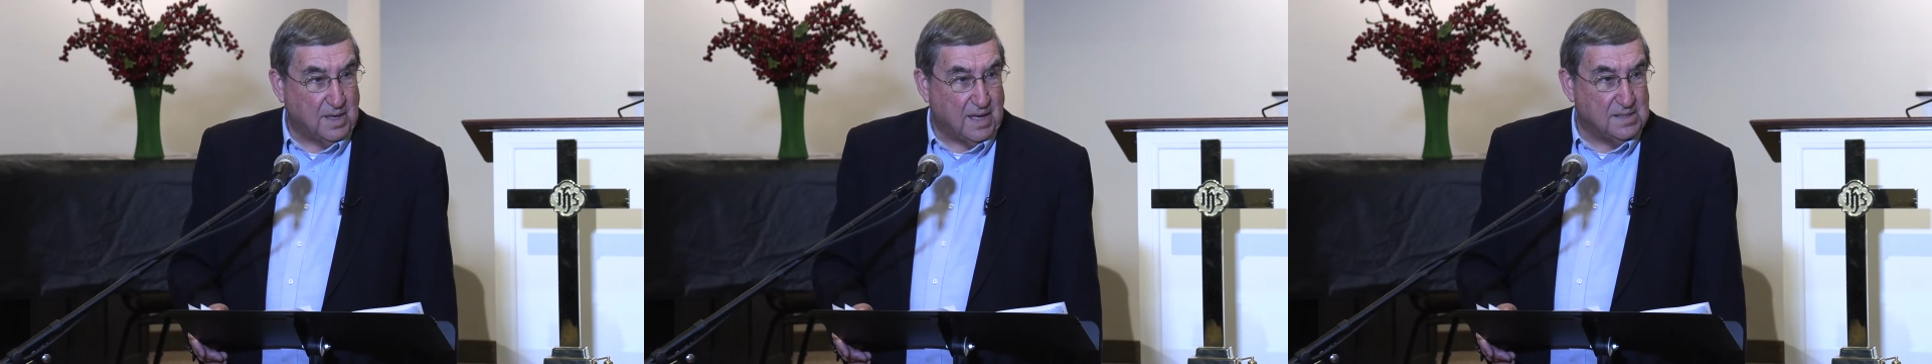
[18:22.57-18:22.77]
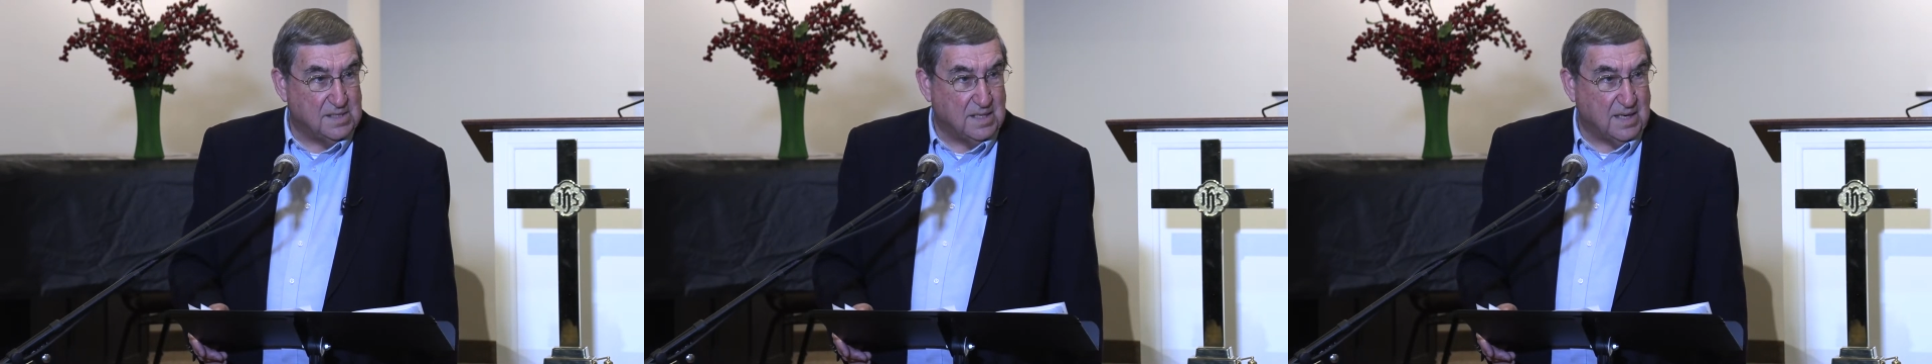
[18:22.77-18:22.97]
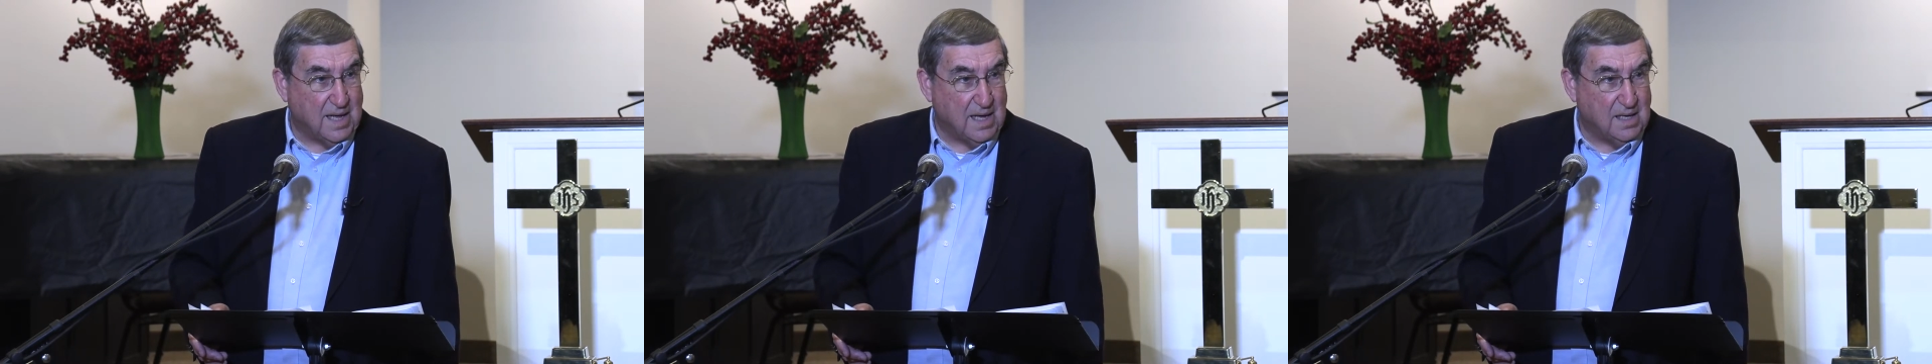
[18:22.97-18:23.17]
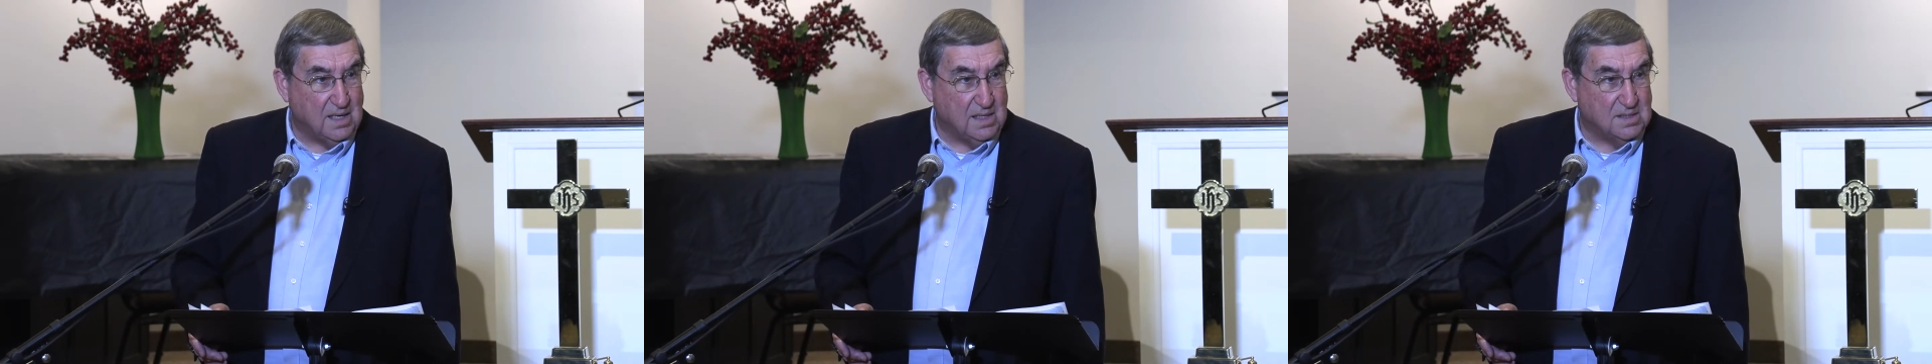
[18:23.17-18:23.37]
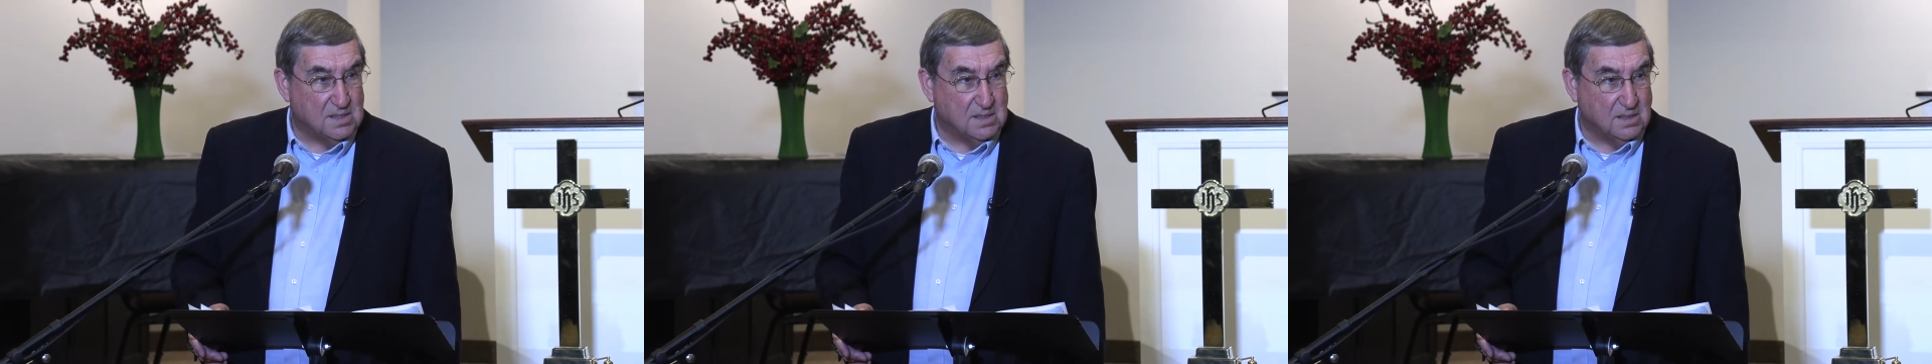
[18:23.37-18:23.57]

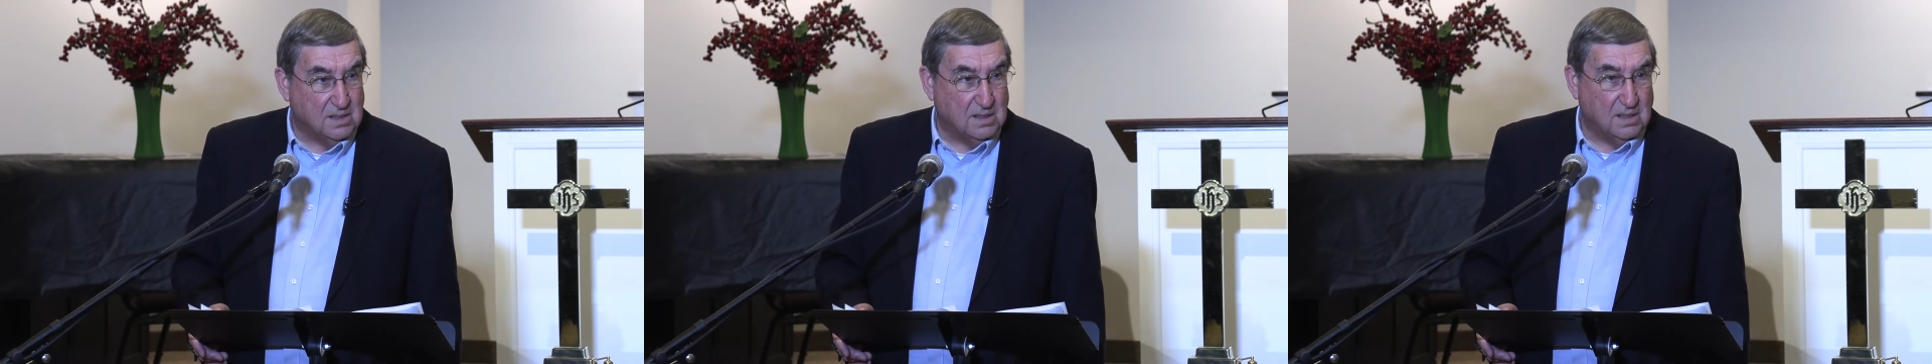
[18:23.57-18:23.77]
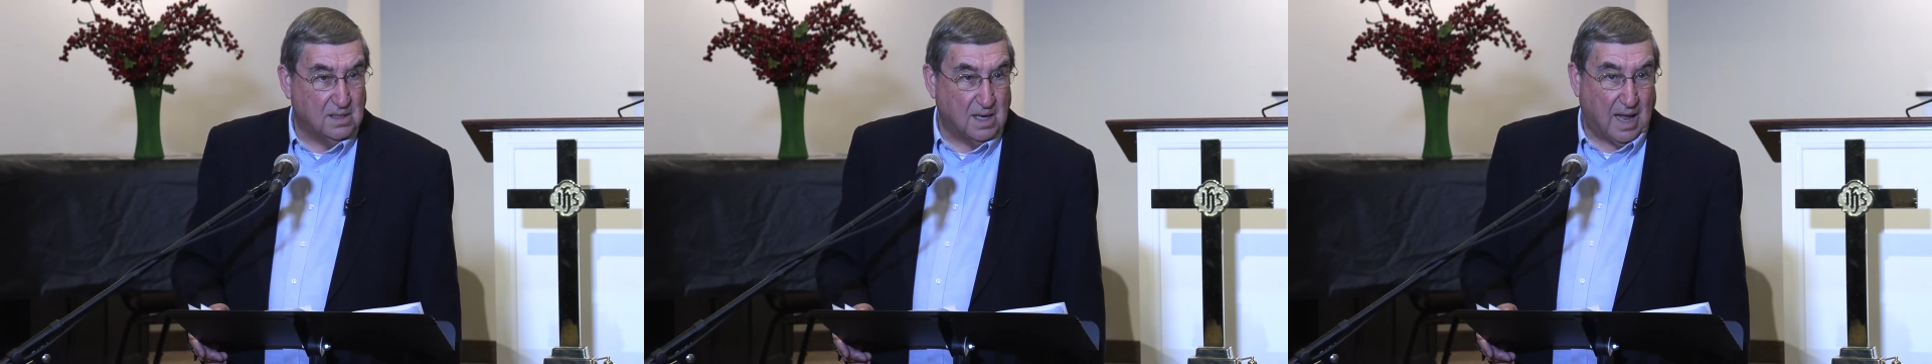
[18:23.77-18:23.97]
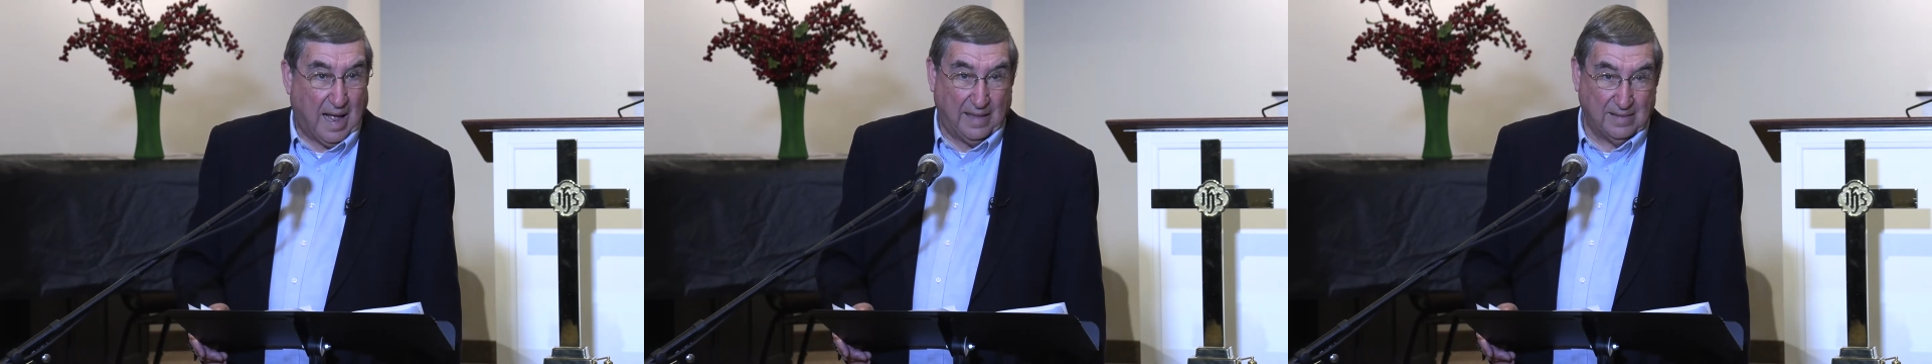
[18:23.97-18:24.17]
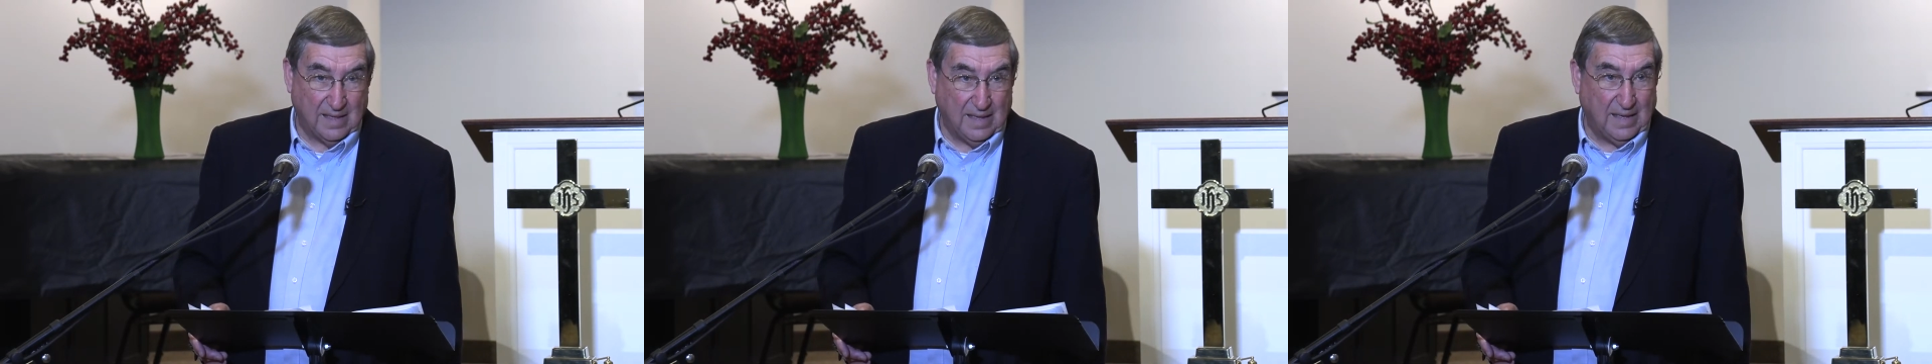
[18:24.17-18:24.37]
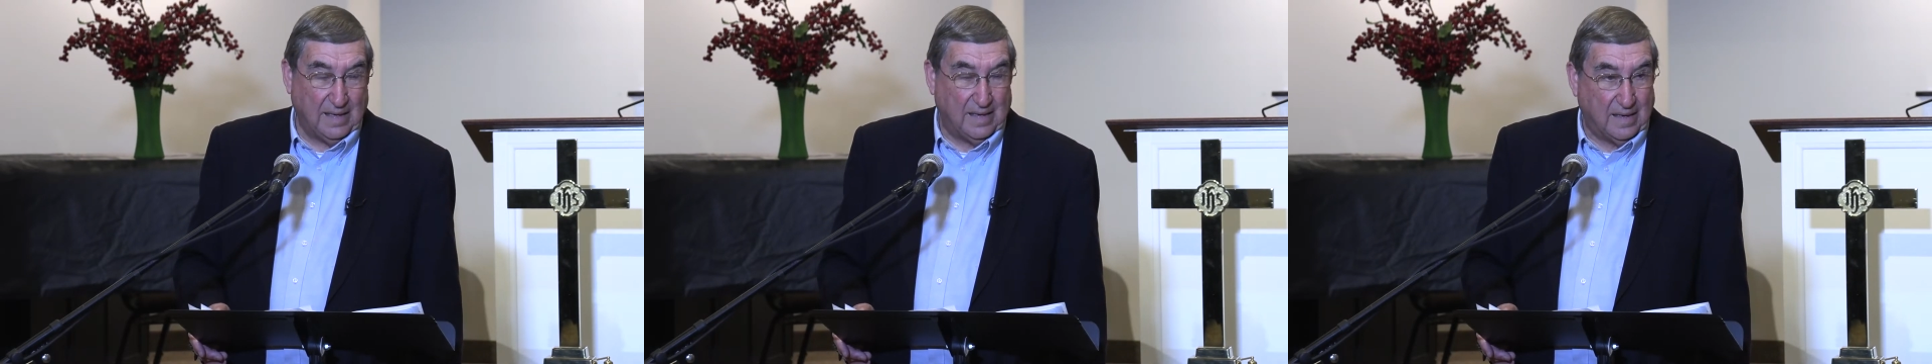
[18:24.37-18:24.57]
1980s? I
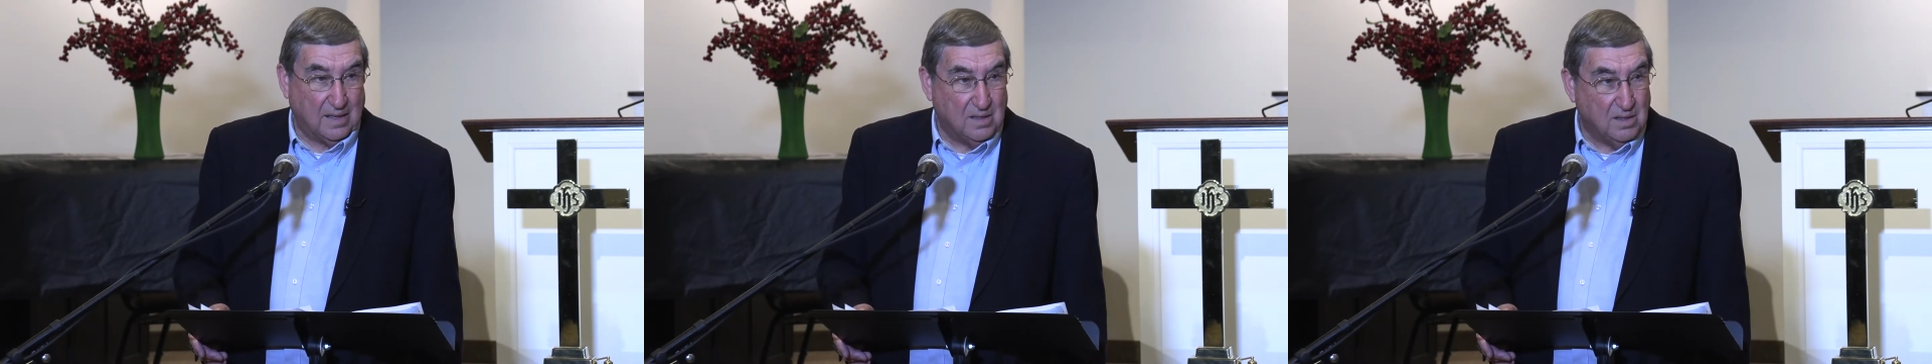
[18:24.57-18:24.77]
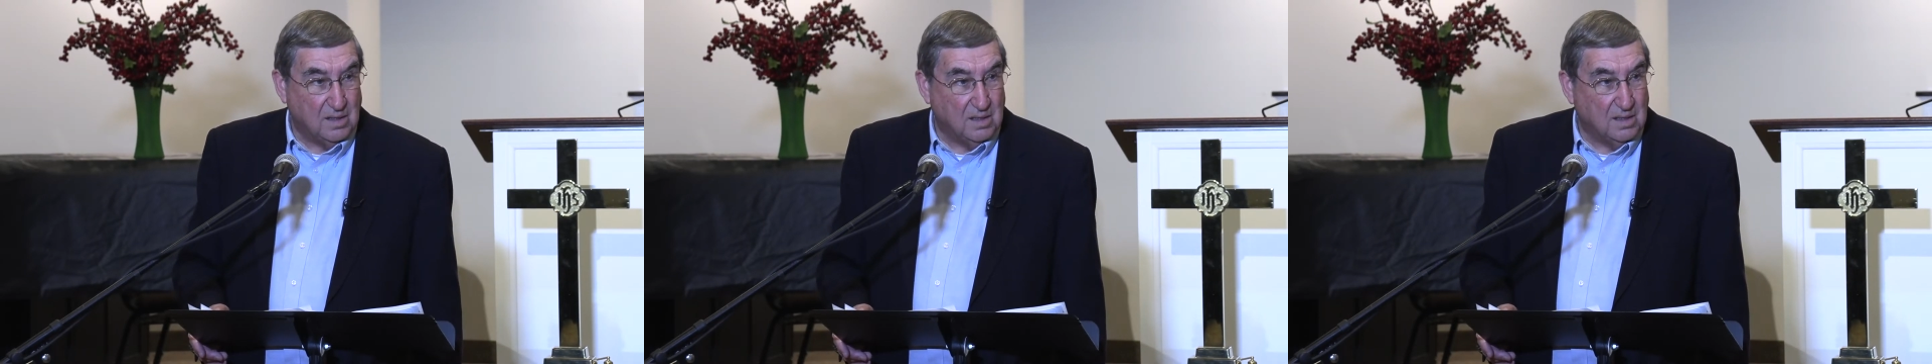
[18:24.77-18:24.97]
think he did.